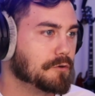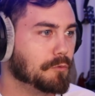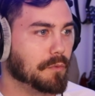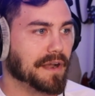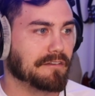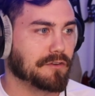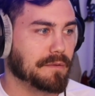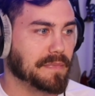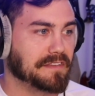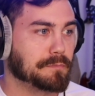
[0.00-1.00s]
whatever
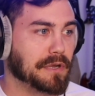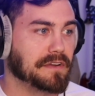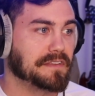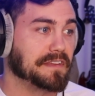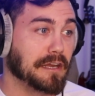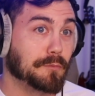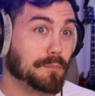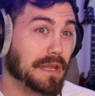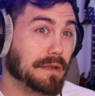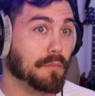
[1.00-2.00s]
I'm experiencing
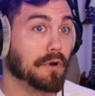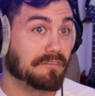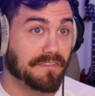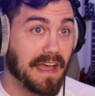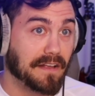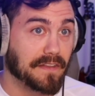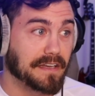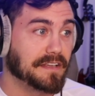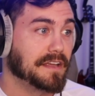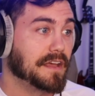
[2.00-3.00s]
be more
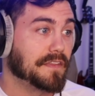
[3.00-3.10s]
valid